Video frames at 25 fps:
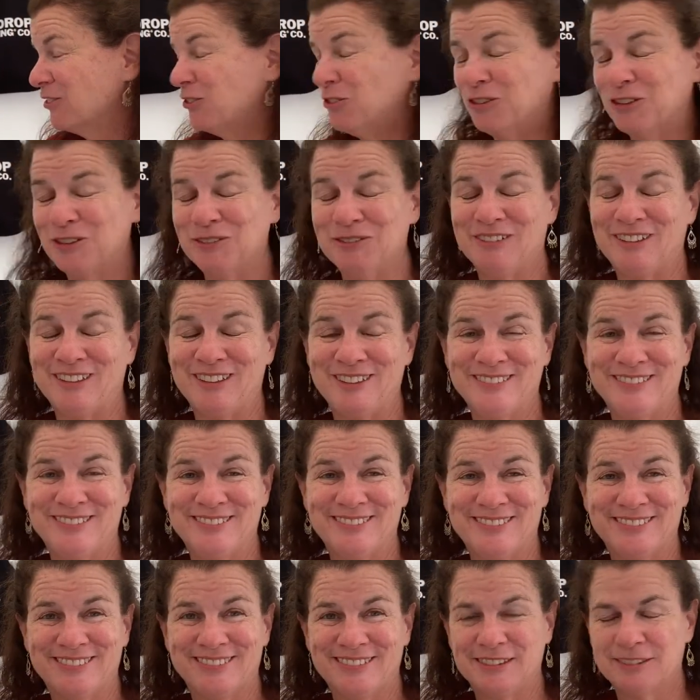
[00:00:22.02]
Cornwall.
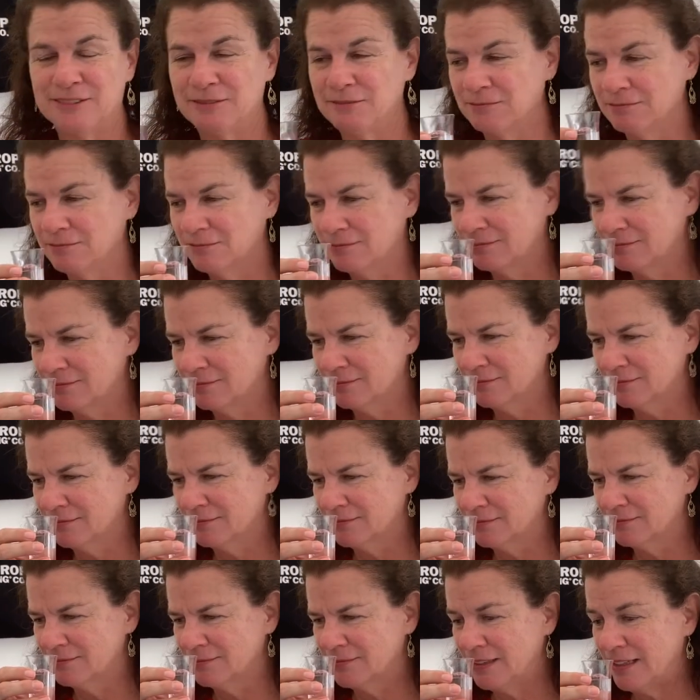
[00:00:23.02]

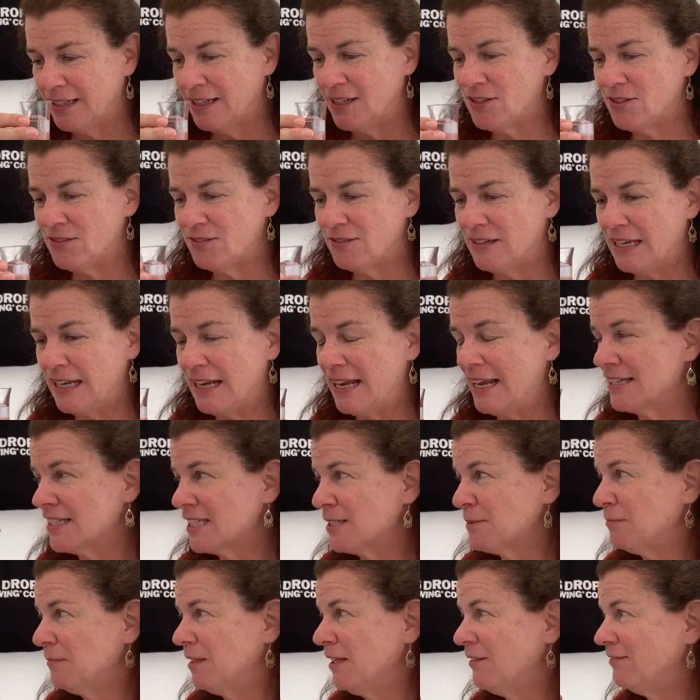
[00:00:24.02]
And it has
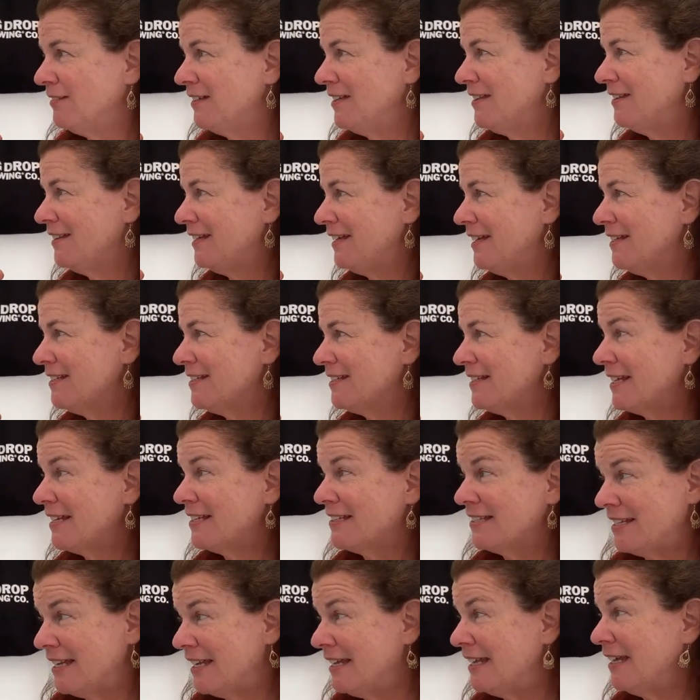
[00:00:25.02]
some lovely things like
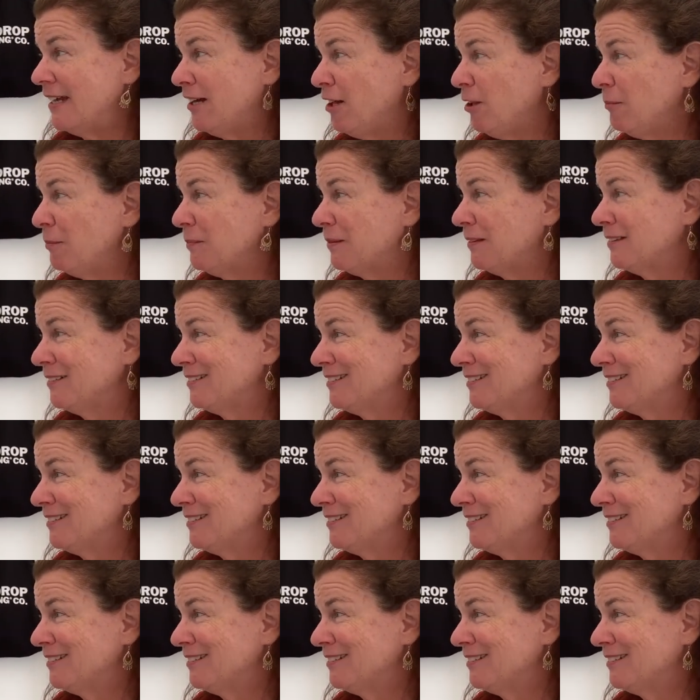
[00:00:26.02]
sea kelp,